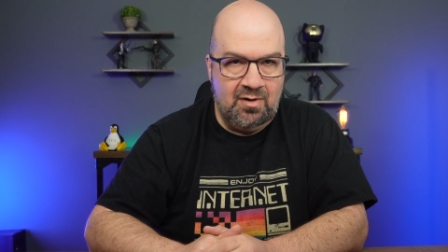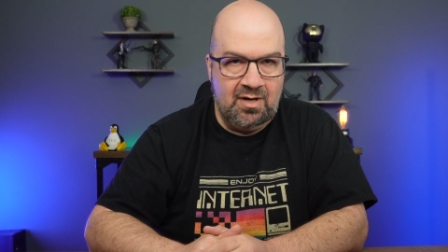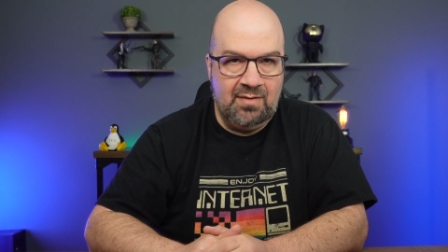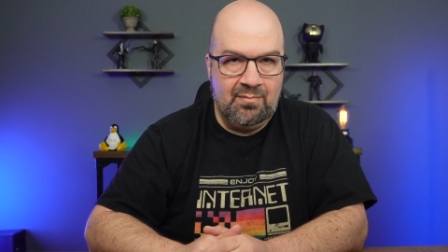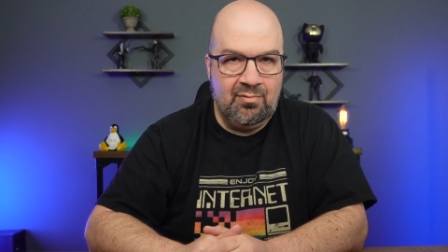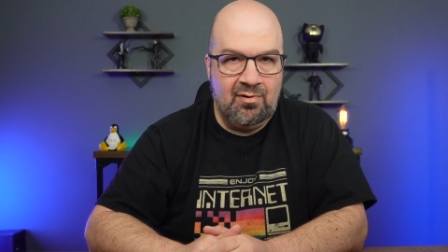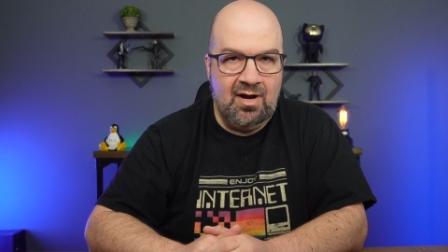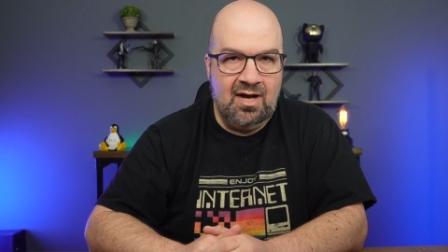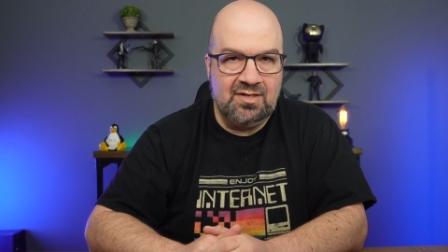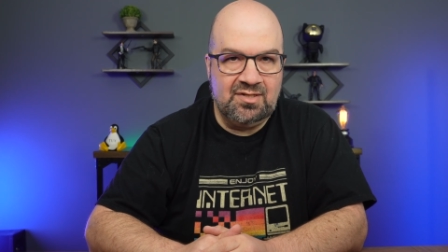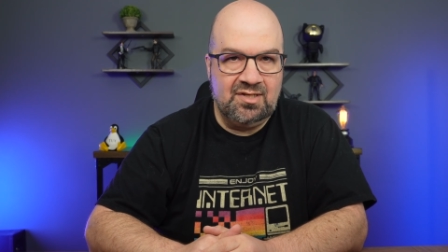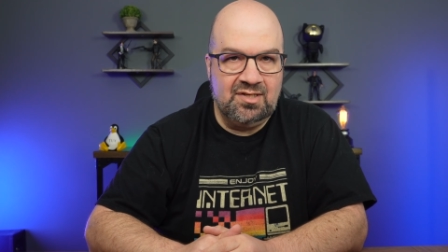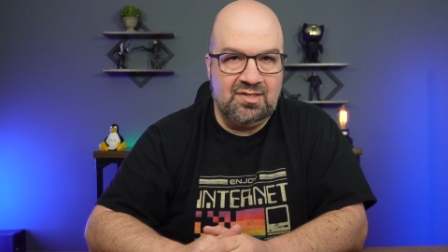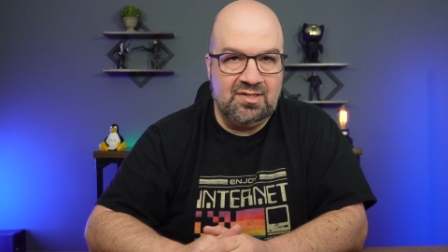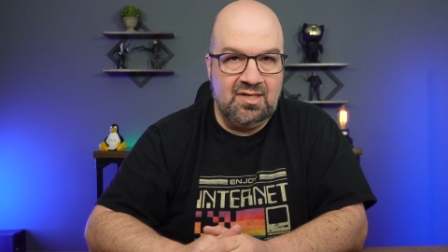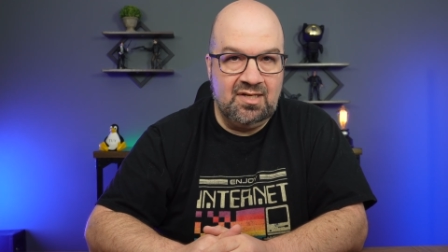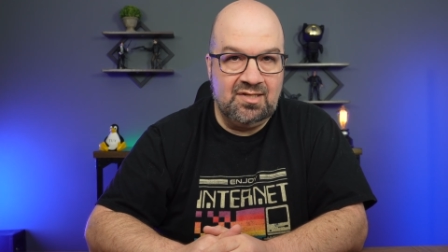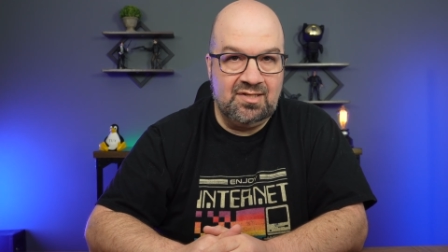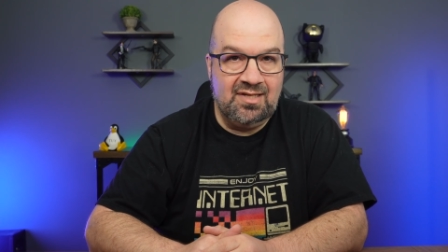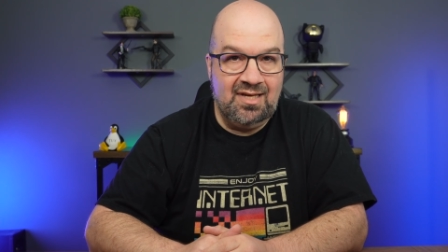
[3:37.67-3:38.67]
running
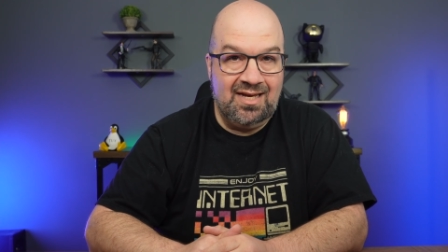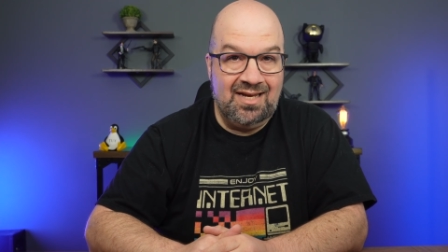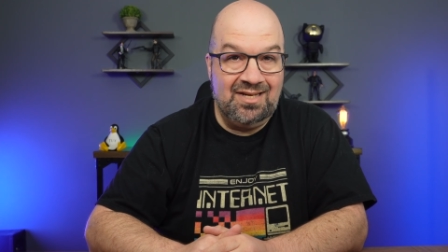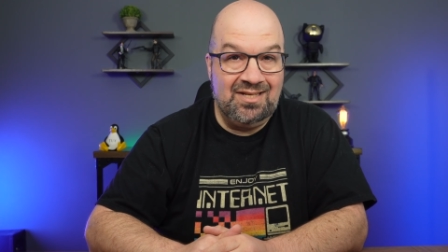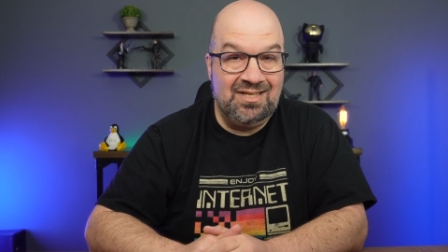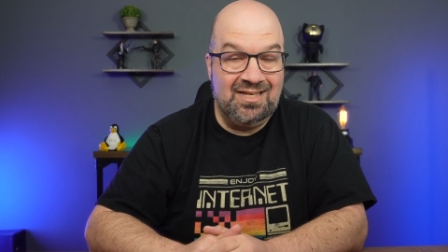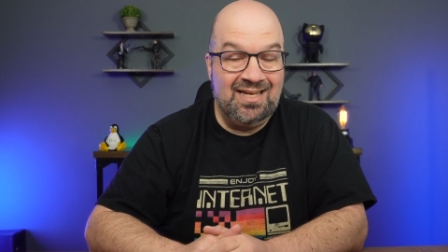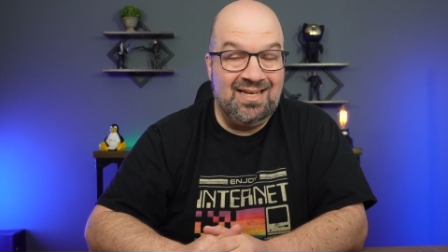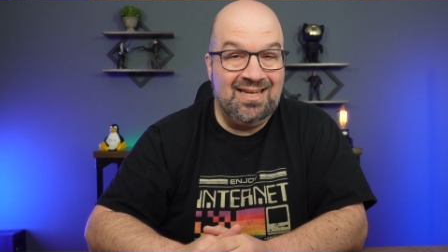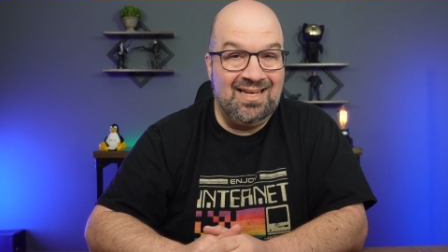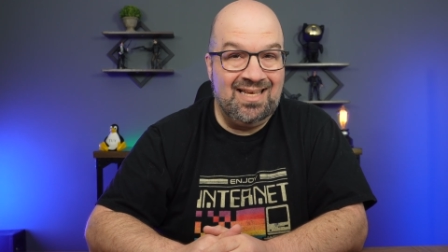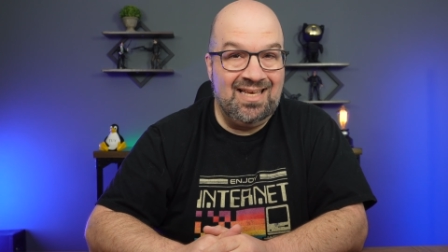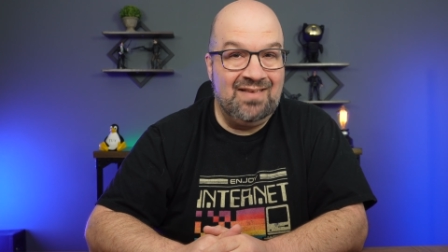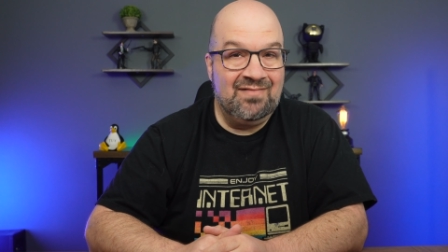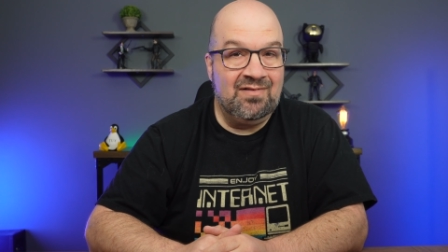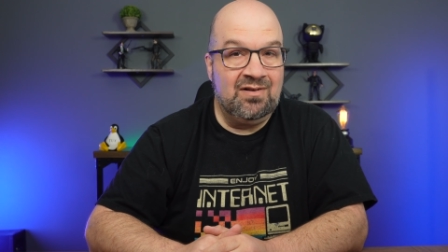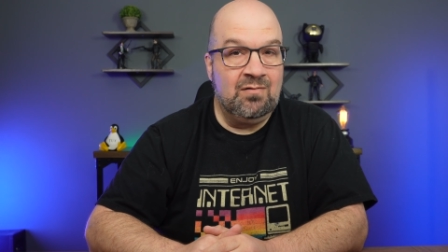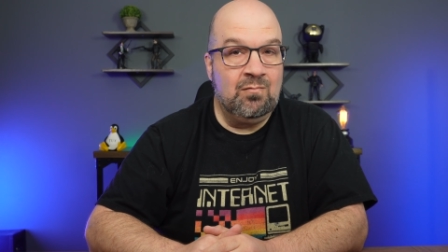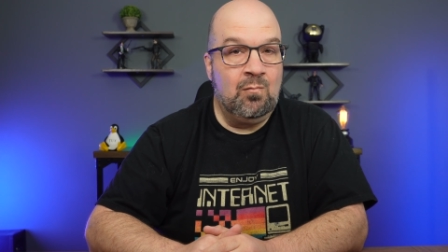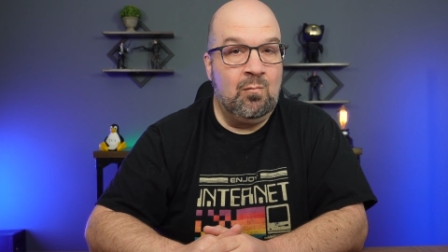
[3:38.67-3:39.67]
processes that you didn't
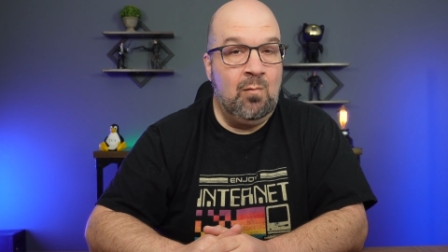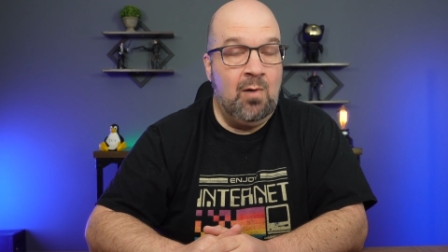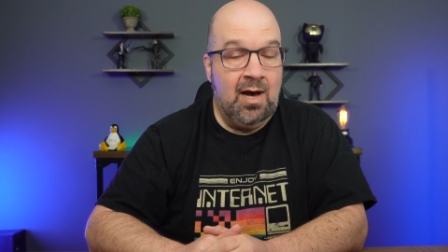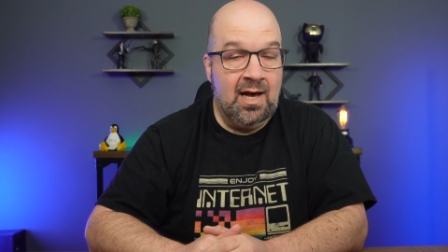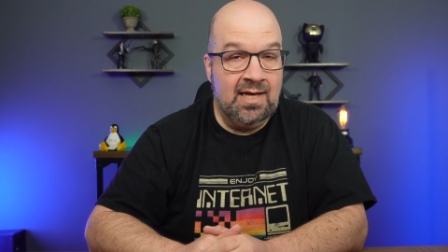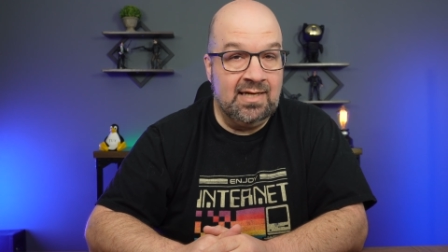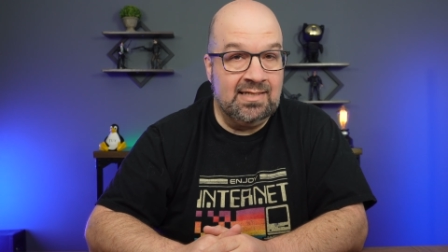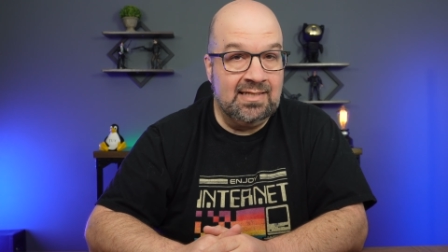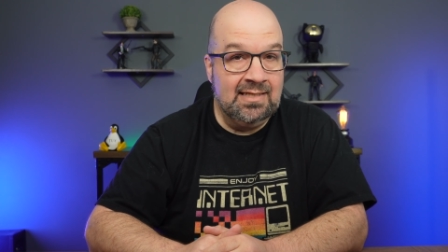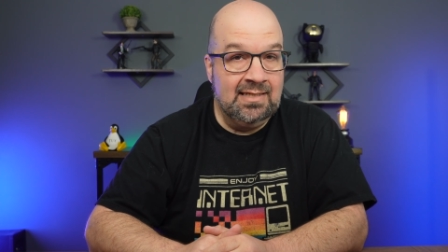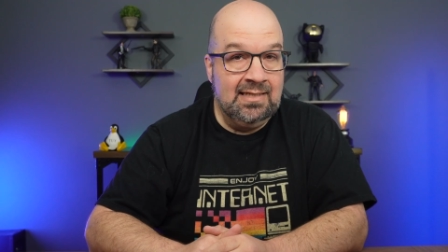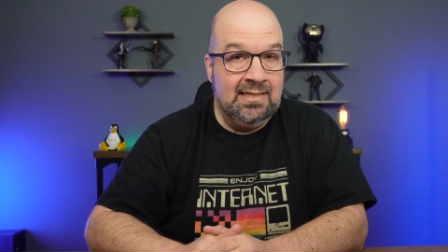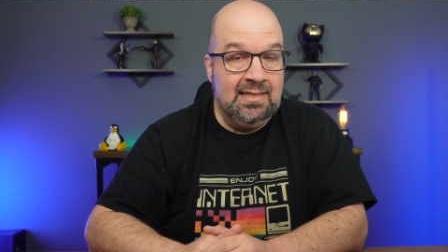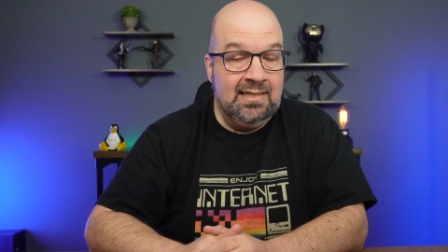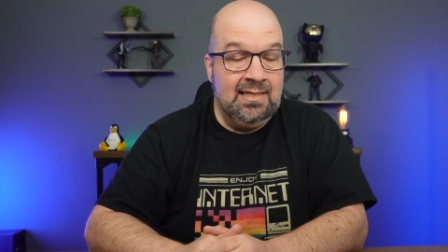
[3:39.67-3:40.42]
even want.